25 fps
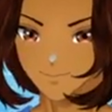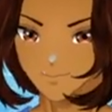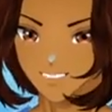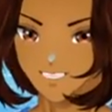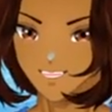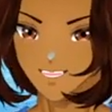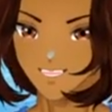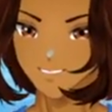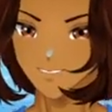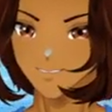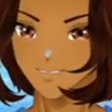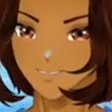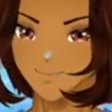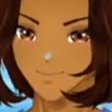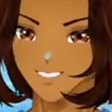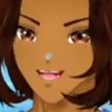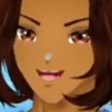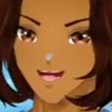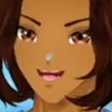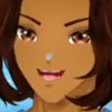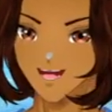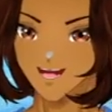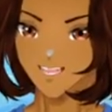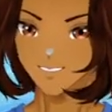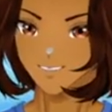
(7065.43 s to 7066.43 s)
Do you
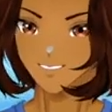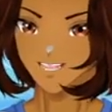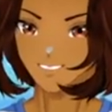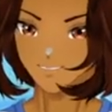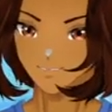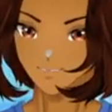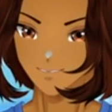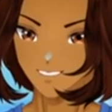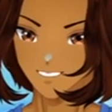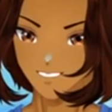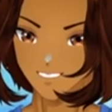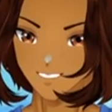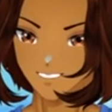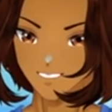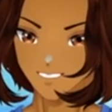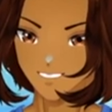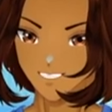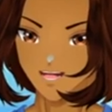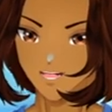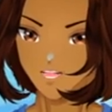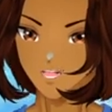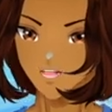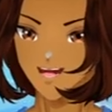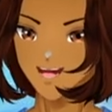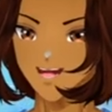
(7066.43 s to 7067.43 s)
have also no
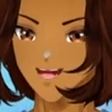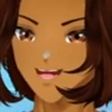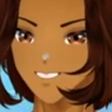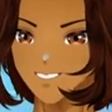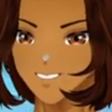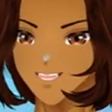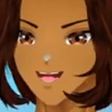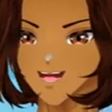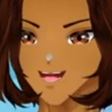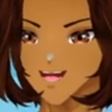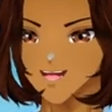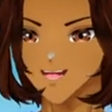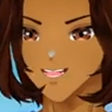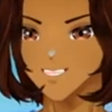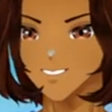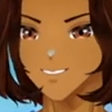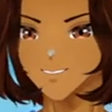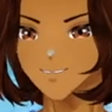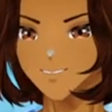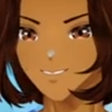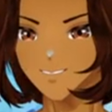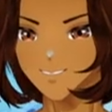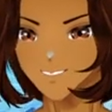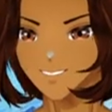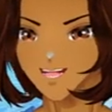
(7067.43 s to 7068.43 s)
clue what
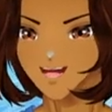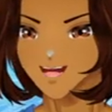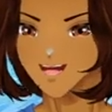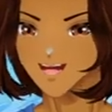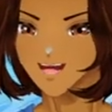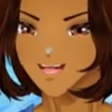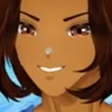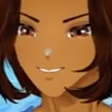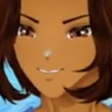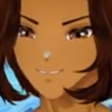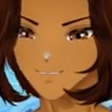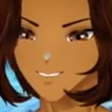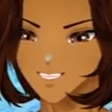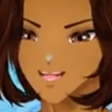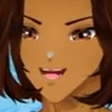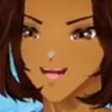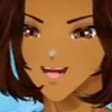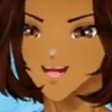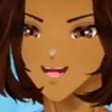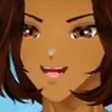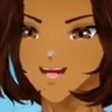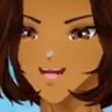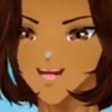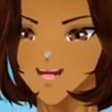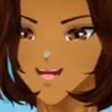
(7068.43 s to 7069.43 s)
terms? Yes,
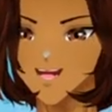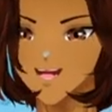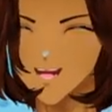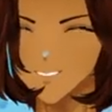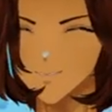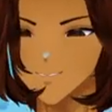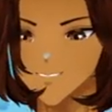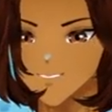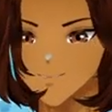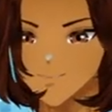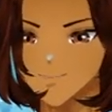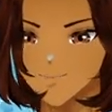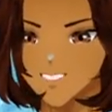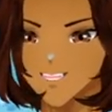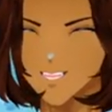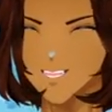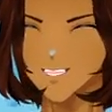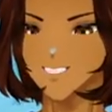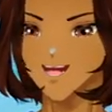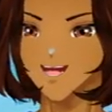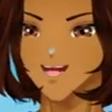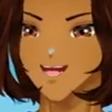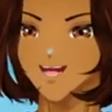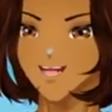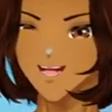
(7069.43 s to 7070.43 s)
I'm concerned
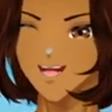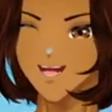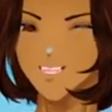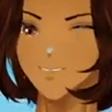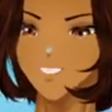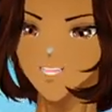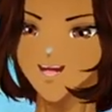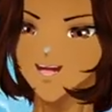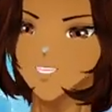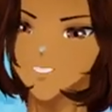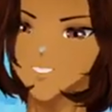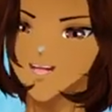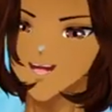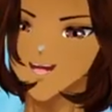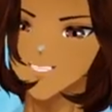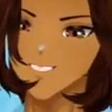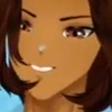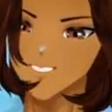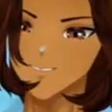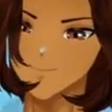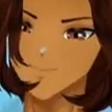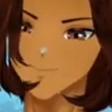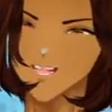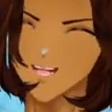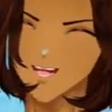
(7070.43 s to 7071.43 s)
now. Like, what does
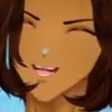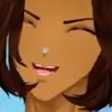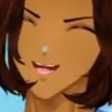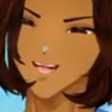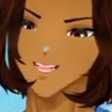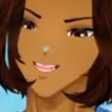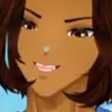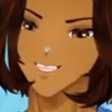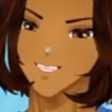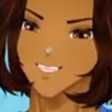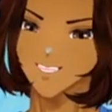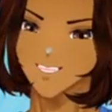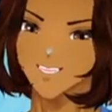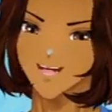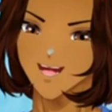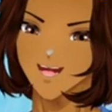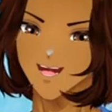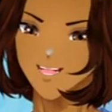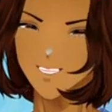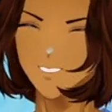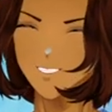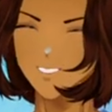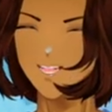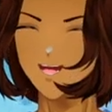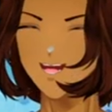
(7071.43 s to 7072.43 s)
it mean?
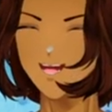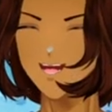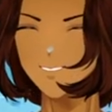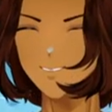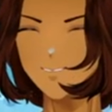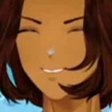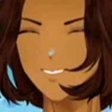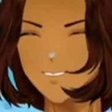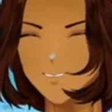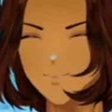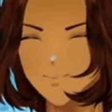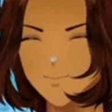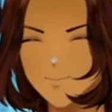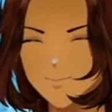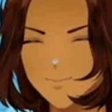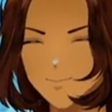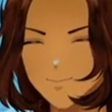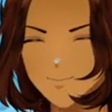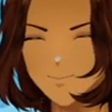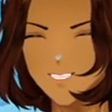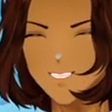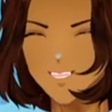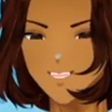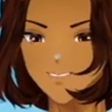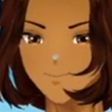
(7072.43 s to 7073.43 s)
What does it
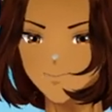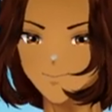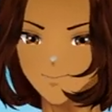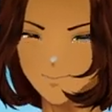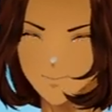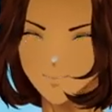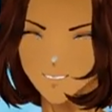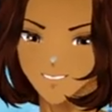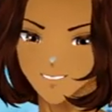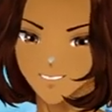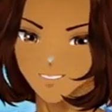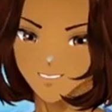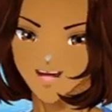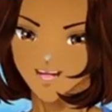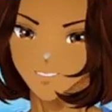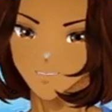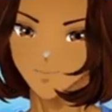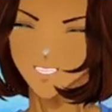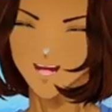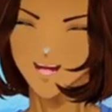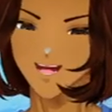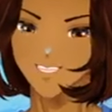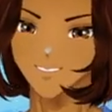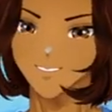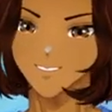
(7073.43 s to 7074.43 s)
mean? Please, I
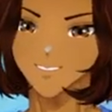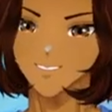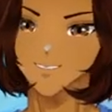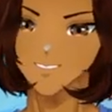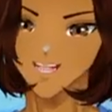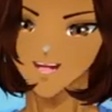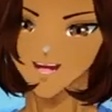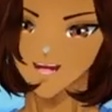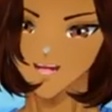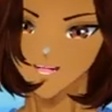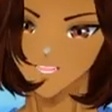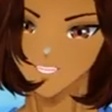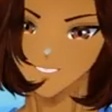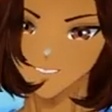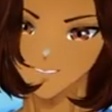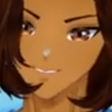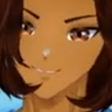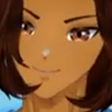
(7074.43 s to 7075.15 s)
want to know.